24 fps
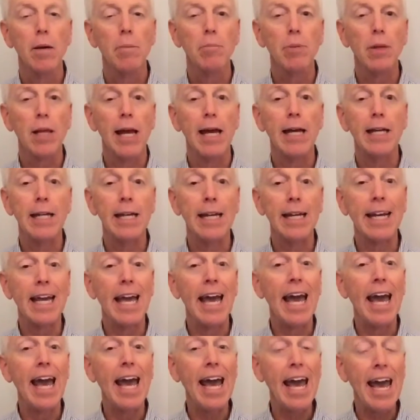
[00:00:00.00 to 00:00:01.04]
planning,
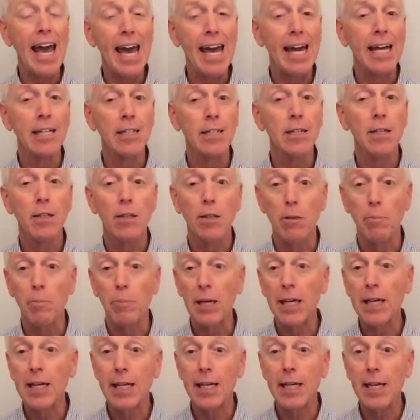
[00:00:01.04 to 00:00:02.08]
and the
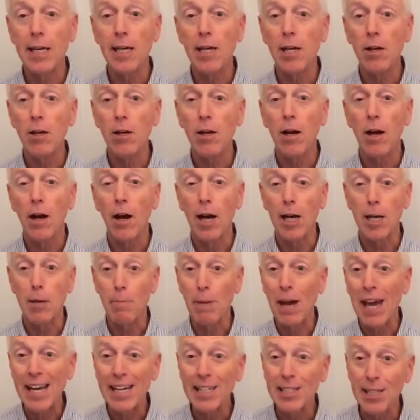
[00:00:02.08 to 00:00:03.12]
big key here are you
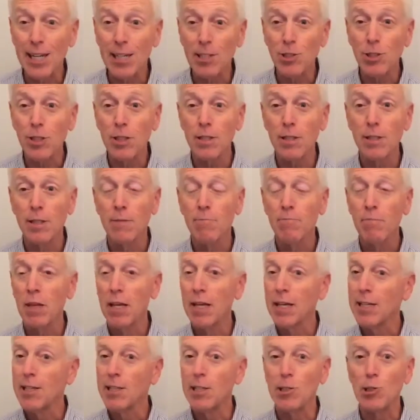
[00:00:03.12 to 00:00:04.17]
paying attention?
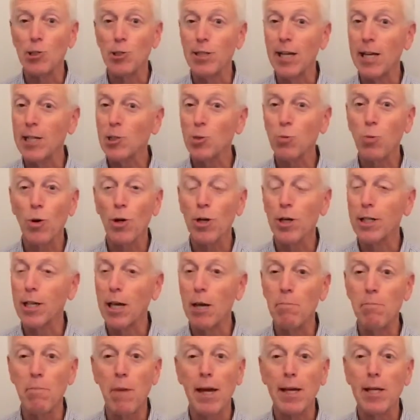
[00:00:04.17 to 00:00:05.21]
This next word
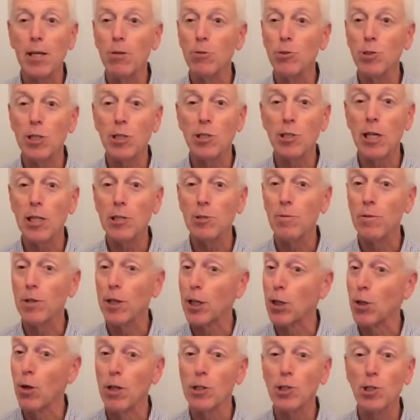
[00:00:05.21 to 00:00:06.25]
can make you successful.
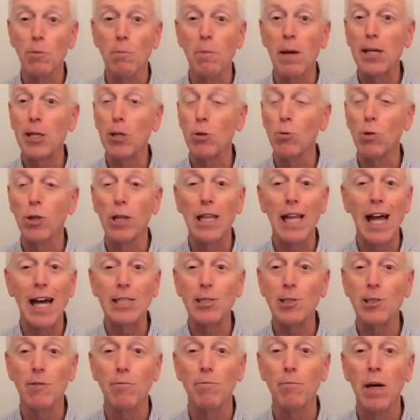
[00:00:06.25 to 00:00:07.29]
It could also make you
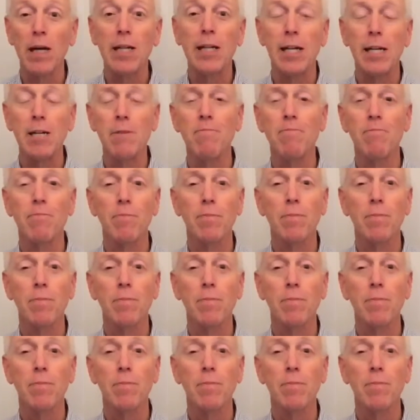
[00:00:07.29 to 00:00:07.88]
lots of money.